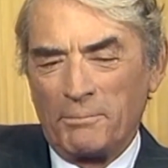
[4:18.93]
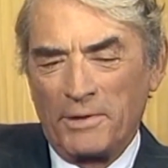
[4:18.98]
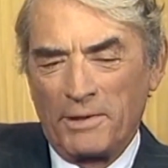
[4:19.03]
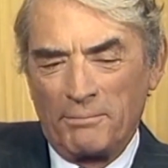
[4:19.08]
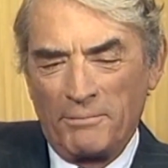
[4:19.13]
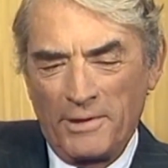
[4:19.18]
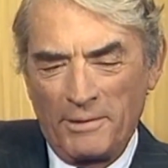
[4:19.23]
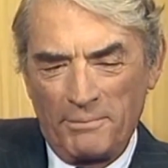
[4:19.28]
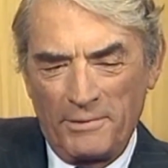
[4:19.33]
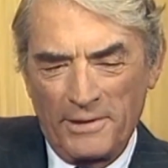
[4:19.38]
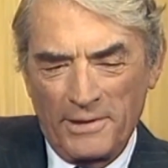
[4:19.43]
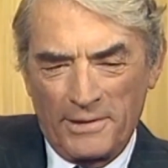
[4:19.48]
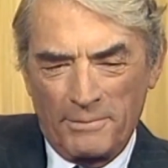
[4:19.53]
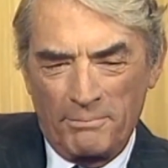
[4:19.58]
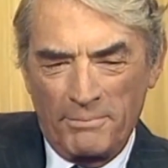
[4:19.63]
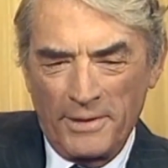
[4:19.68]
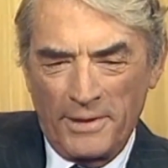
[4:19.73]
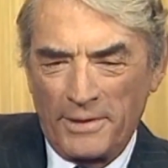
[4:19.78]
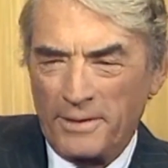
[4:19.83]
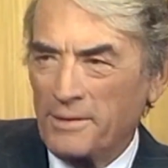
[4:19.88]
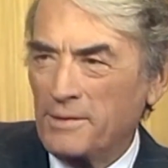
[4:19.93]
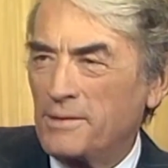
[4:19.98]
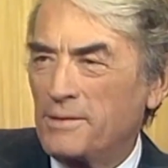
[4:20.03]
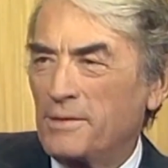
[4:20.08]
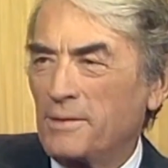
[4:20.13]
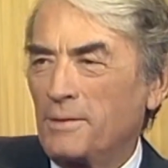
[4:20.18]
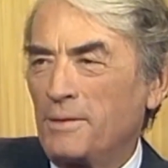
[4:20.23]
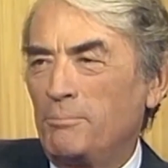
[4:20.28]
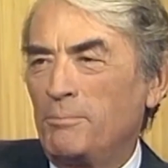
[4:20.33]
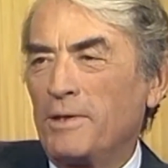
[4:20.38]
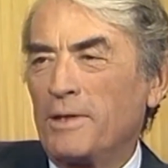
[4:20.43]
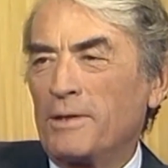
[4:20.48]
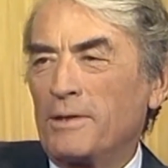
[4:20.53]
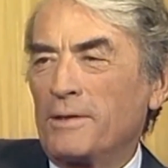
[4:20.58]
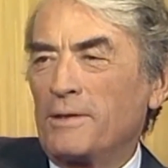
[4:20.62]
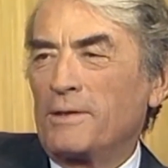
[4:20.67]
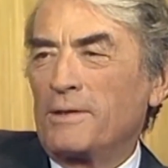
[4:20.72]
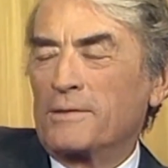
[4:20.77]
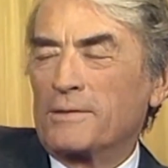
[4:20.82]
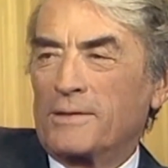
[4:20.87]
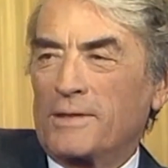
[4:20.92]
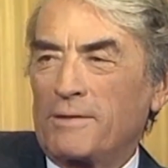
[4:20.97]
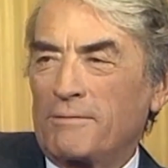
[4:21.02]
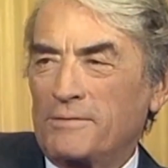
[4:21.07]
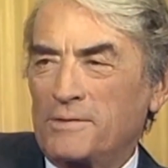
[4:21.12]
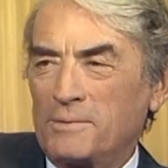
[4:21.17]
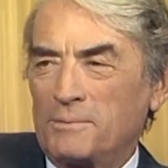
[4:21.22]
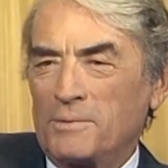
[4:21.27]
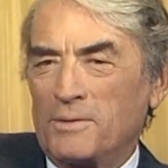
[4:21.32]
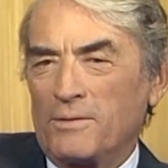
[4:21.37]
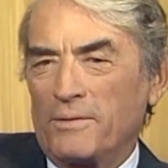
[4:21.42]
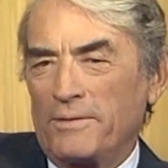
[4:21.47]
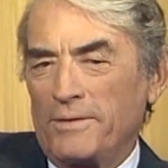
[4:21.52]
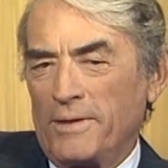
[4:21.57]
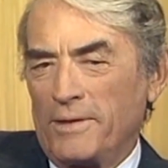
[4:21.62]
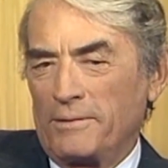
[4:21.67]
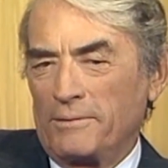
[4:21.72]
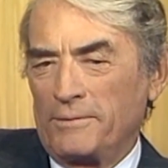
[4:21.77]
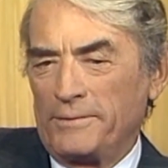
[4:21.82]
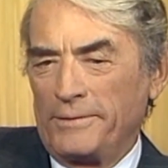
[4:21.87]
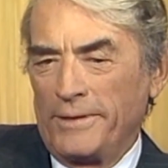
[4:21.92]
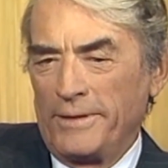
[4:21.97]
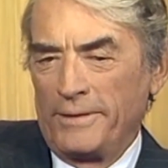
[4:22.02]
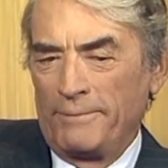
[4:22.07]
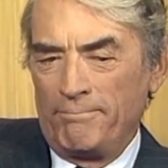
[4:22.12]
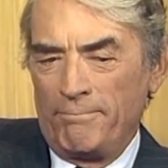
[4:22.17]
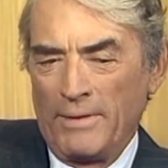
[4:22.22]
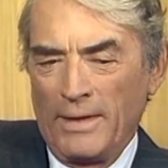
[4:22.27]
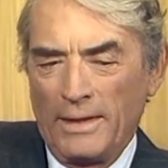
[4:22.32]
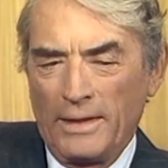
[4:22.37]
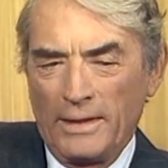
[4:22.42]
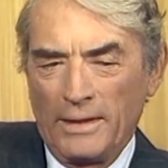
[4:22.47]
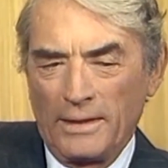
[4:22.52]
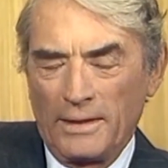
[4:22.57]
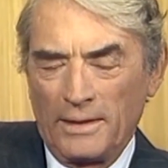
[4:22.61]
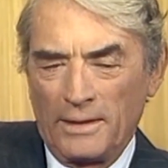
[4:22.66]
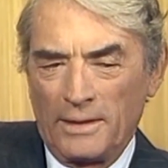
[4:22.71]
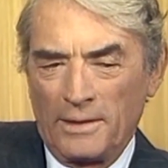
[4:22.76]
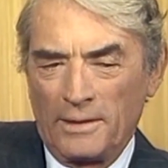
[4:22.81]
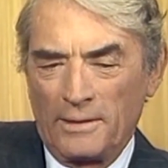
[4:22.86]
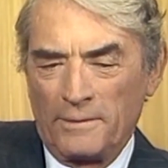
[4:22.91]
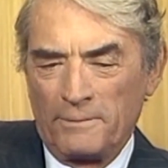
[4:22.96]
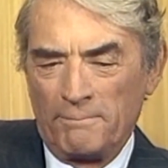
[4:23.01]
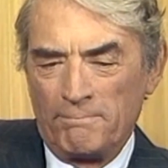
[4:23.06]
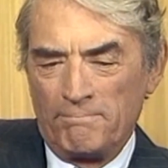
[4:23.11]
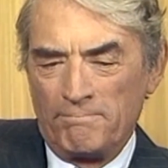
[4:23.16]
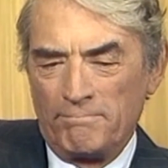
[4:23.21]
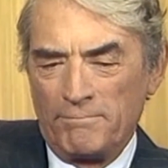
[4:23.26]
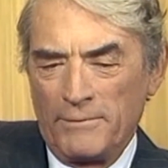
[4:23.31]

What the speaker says: But maybe it's better to be a little uncomfortable now and then.